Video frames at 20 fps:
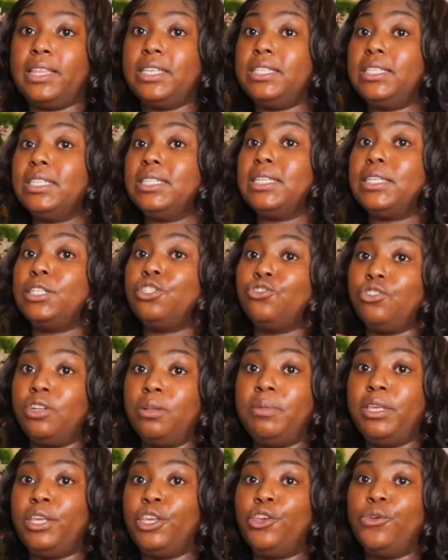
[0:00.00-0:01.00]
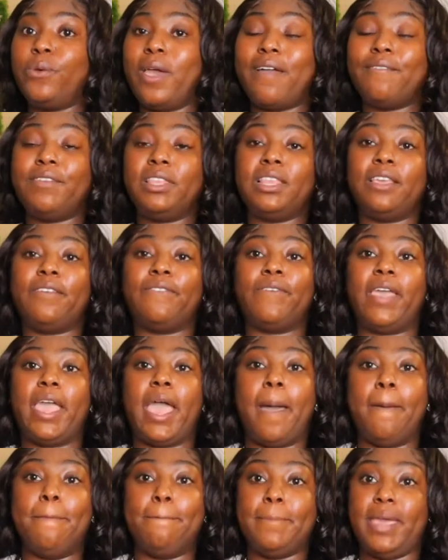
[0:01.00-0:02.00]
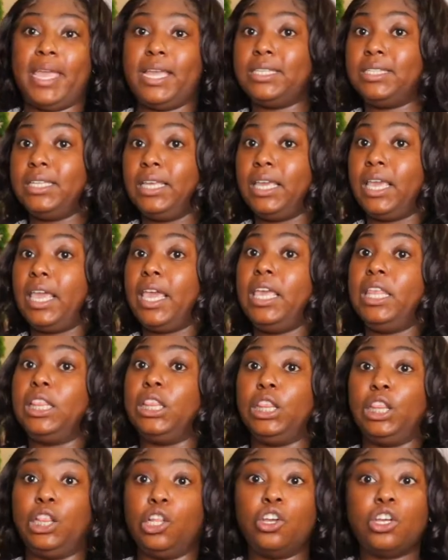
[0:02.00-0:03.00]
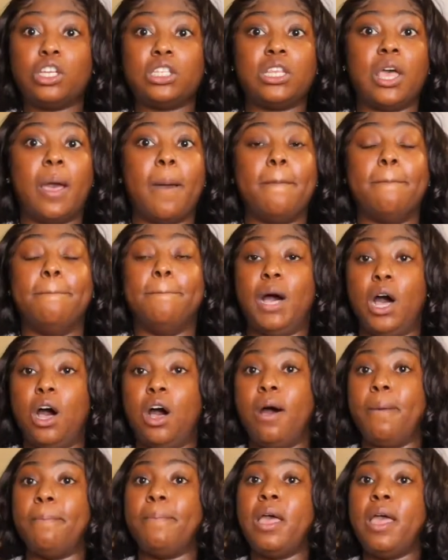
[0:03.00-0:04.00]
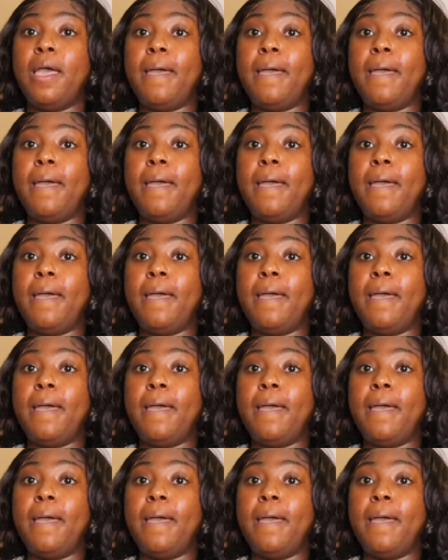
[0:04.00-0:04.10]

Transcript: this is extremely cute. Everything fit amazing. It looks bomb.